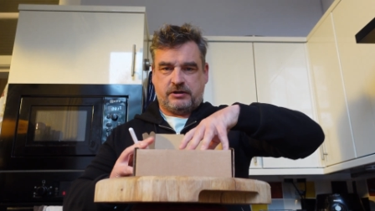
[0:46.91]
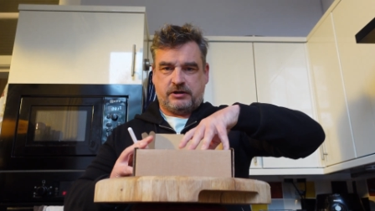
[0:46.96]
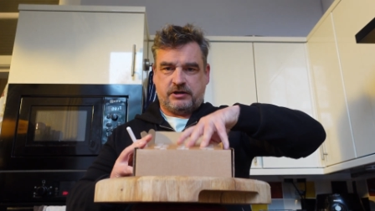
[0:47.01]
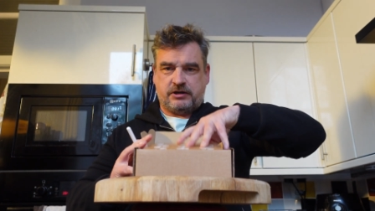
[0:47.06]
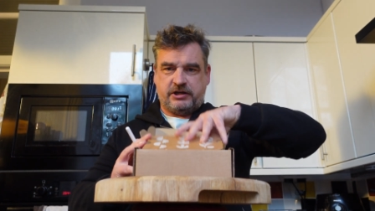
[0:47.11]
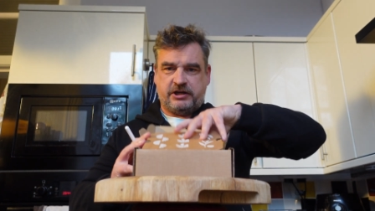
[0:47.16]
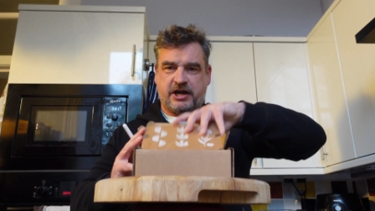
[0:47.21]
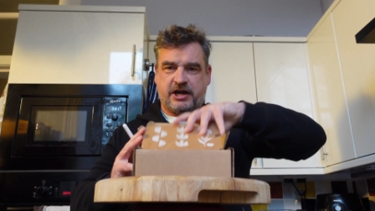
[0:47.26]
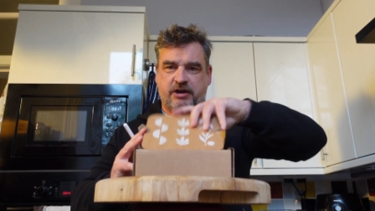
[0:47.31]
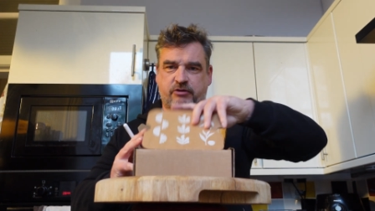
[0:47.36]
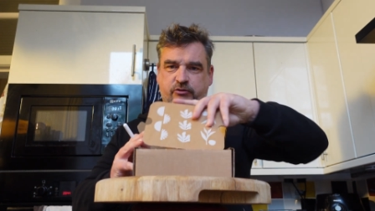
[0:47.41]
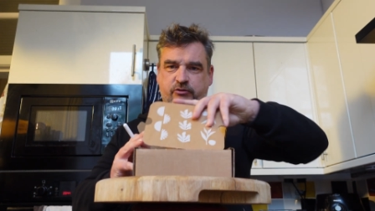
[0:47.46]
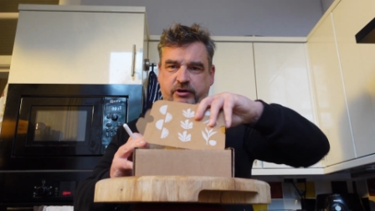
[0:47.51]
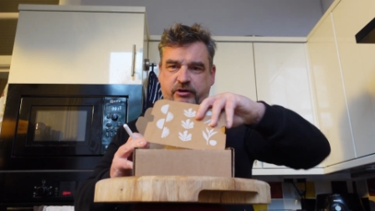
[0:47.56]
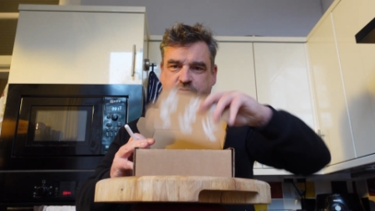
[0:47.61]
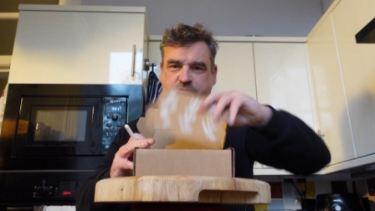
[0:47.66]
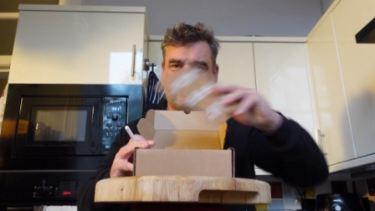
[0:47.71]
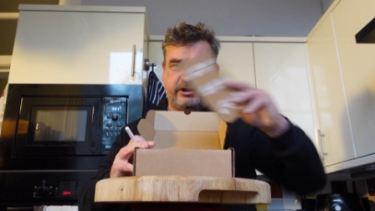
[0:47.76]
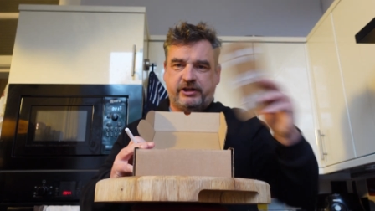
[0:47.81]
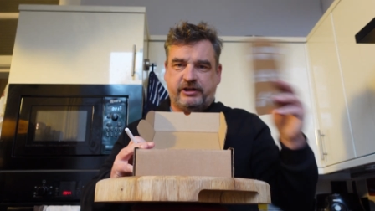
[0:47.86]
Yeah,
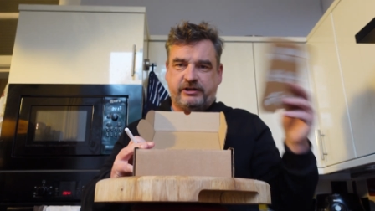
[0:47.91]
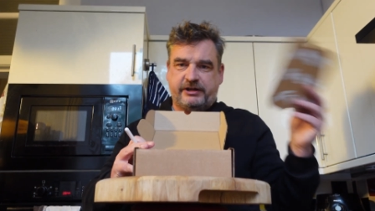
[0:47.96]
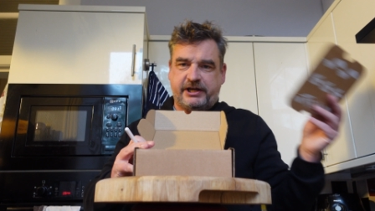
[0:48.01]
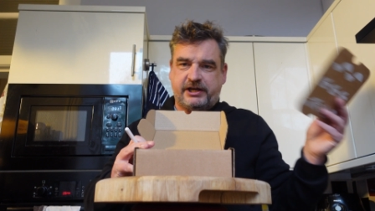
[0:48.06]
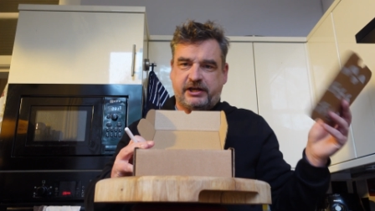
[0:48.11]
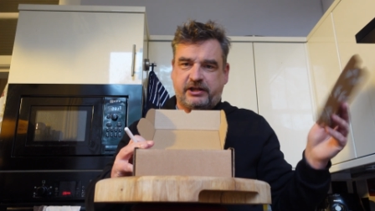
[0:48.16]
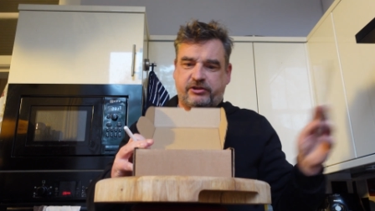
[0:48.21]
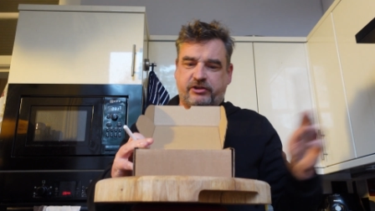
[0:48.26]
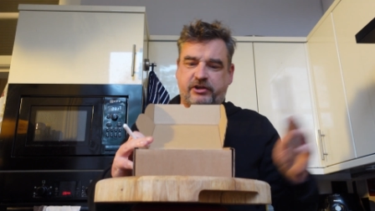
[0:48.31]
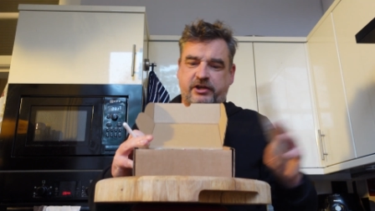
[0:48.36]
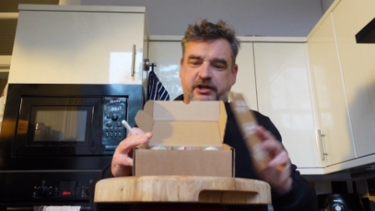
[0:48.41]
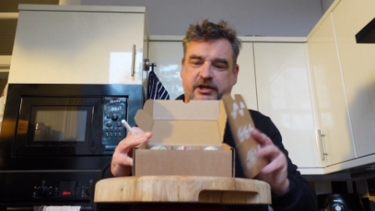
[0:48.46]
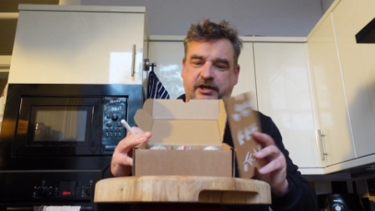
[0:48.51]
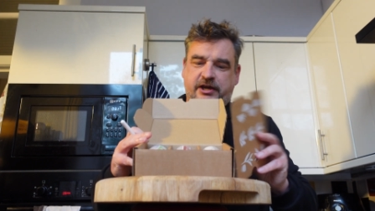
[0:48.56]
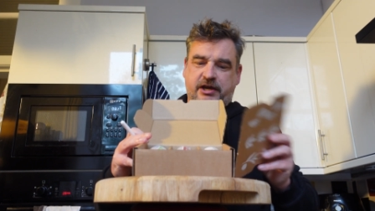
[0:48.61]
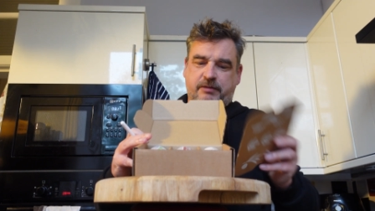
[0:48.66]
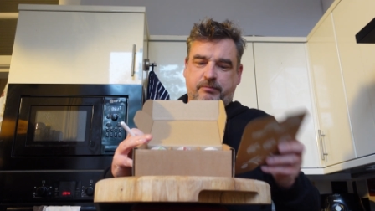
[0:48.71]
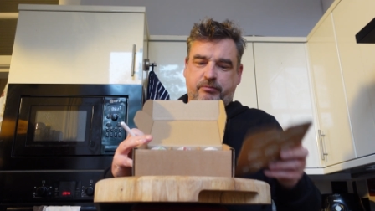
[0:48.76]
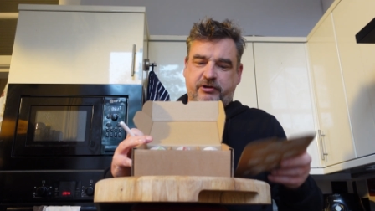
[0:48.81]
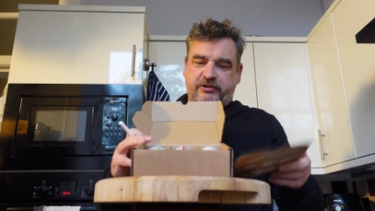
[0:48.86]
really like
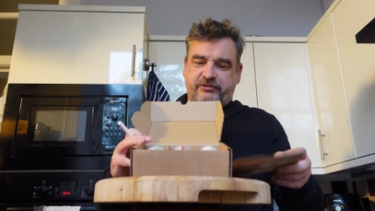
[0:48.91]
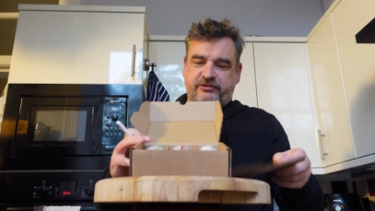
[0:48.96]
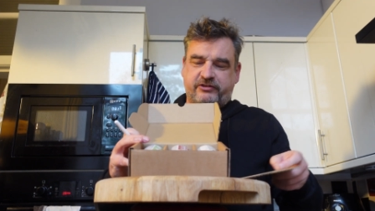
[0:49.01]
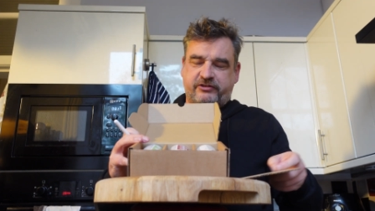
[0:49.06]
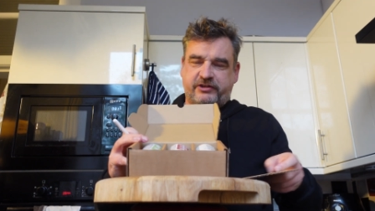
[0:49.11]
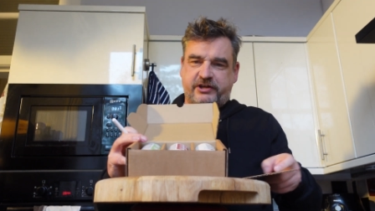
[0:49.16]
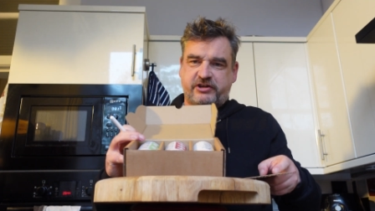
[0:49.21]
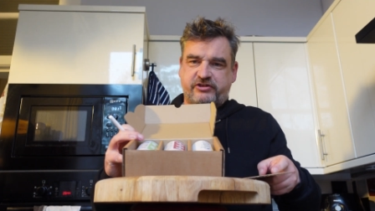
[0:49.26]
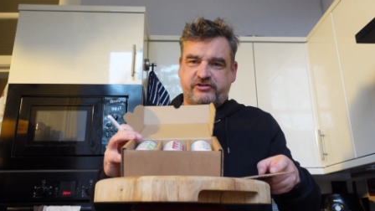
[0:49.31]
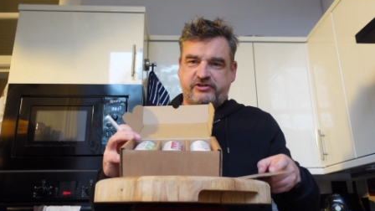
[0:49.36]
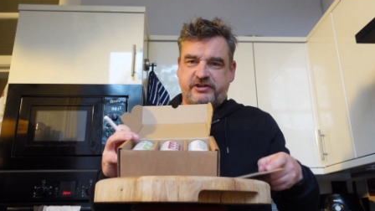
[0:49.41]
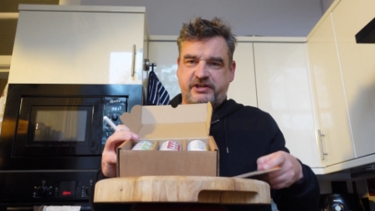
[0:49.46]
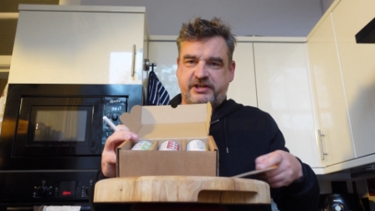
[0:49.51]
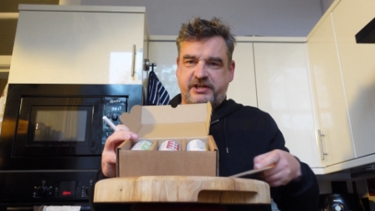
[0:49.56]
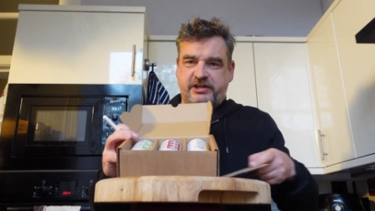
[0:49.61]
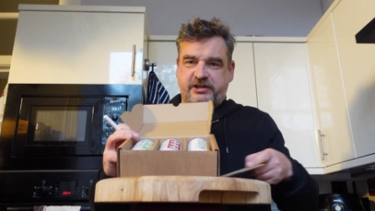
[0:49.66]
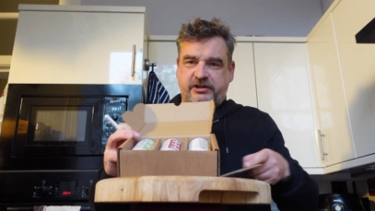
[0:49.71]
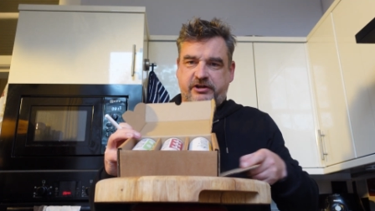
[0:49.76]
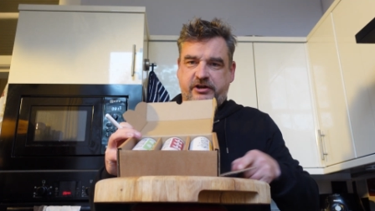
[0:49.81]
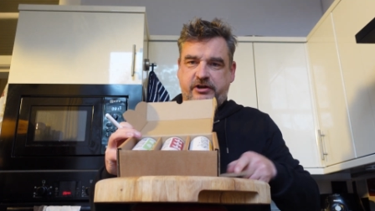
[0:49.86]
the presentation
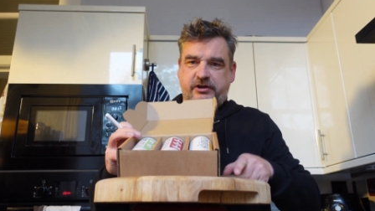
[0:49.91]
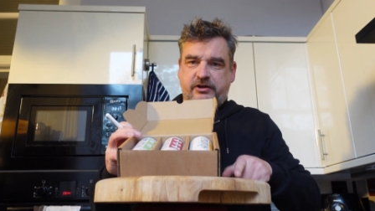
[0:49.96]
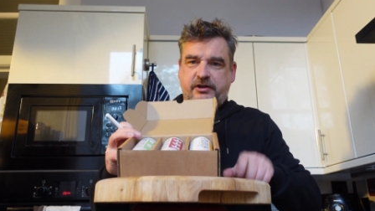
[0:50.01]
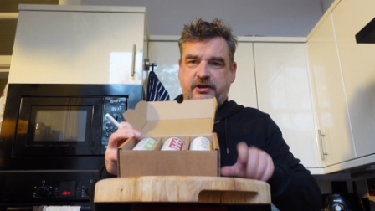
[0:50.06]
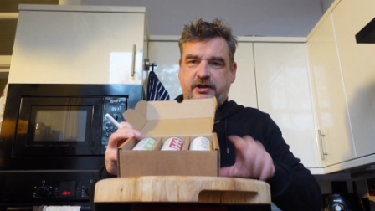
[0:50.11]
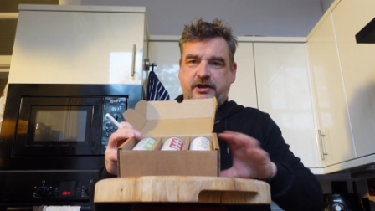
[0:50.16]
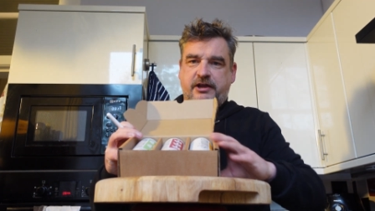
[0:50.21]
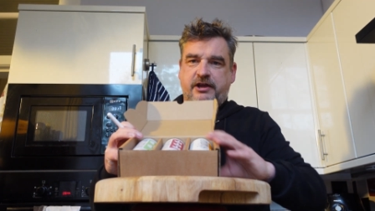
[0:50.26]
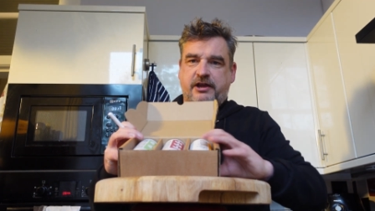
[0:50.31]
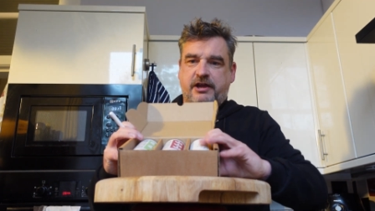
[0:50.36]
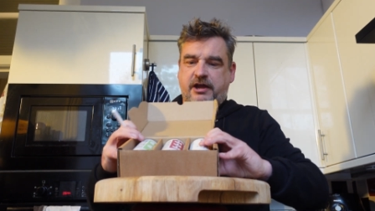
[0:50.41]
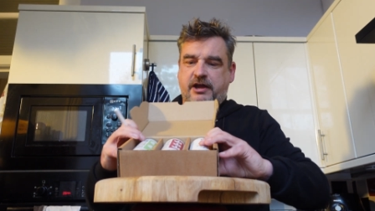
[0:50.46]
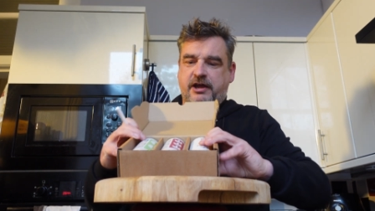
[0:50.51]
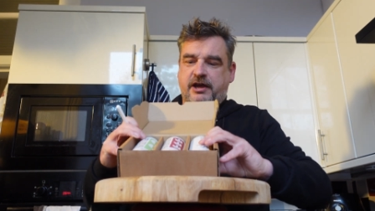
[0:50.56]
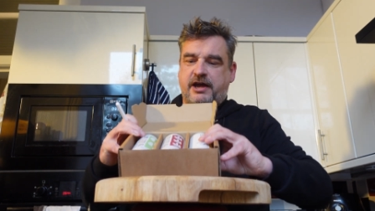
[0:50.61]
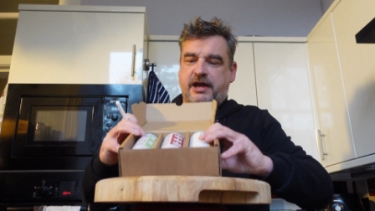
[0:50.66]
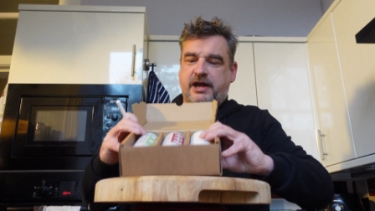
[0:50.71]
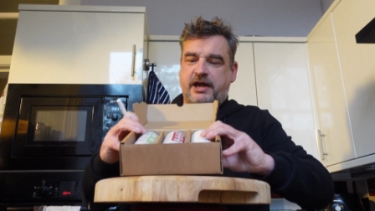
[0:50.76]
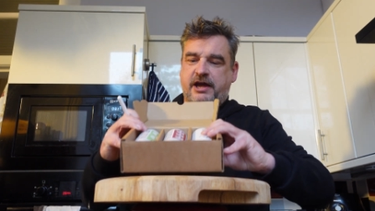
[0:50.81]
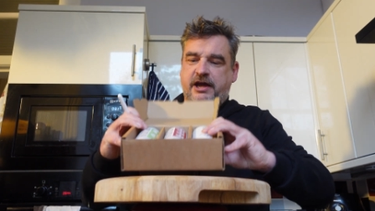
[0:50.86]
here,
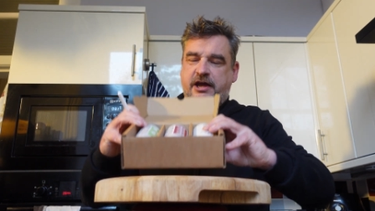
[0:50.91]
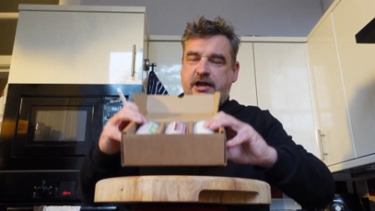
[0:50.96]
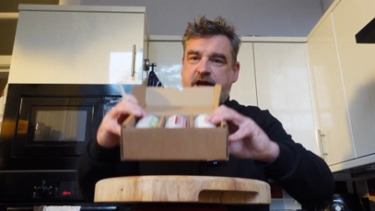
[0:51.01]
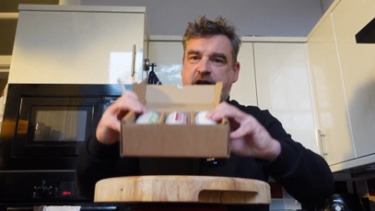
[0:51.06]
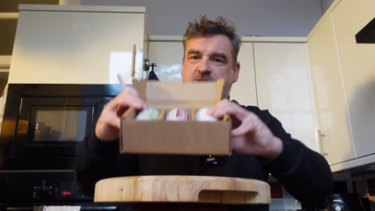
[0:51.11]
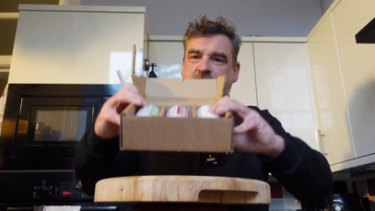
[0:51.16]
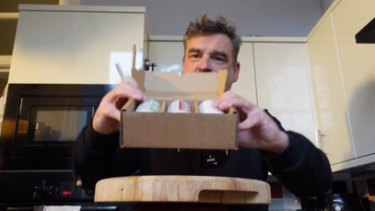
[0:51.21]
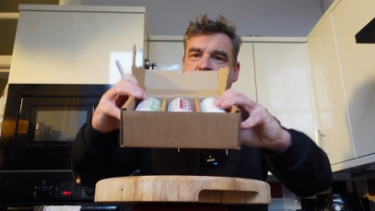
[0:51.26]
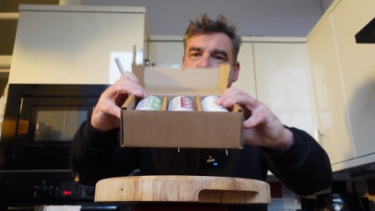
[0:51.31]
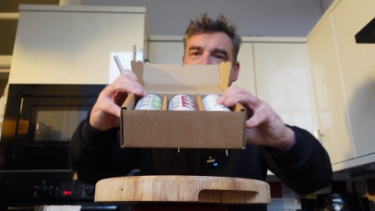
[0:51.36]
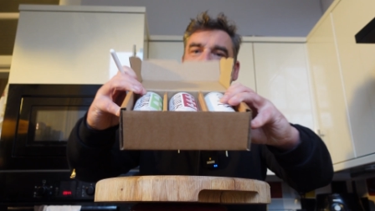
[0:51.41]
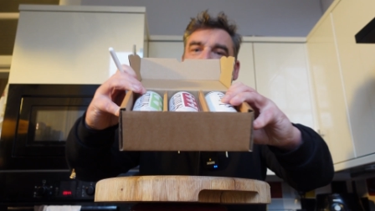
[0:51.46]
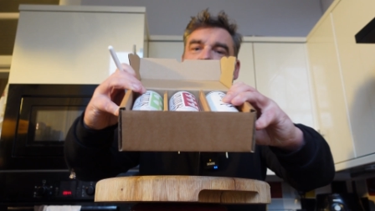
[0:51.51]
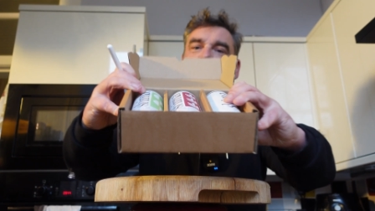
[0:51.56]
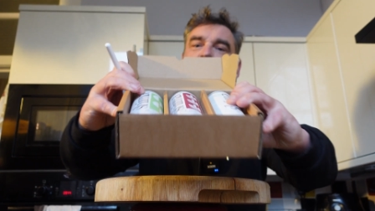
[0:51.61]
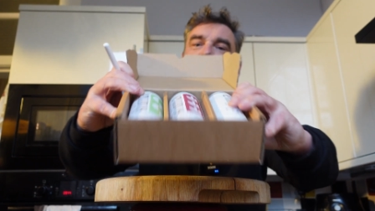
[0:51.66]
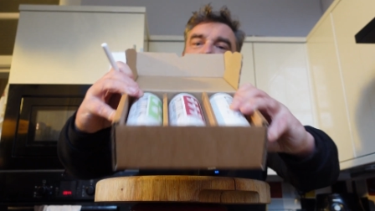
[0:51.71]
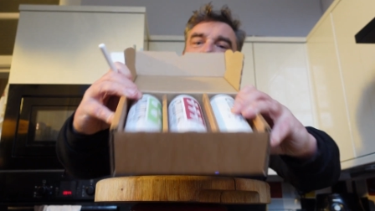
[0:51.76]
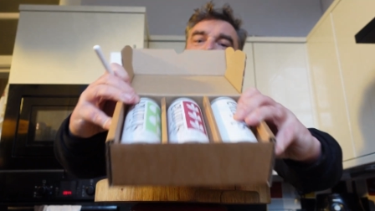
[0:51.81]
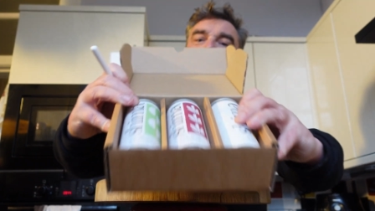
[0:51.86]

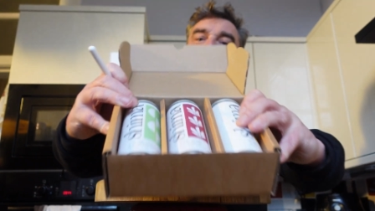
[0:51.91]
and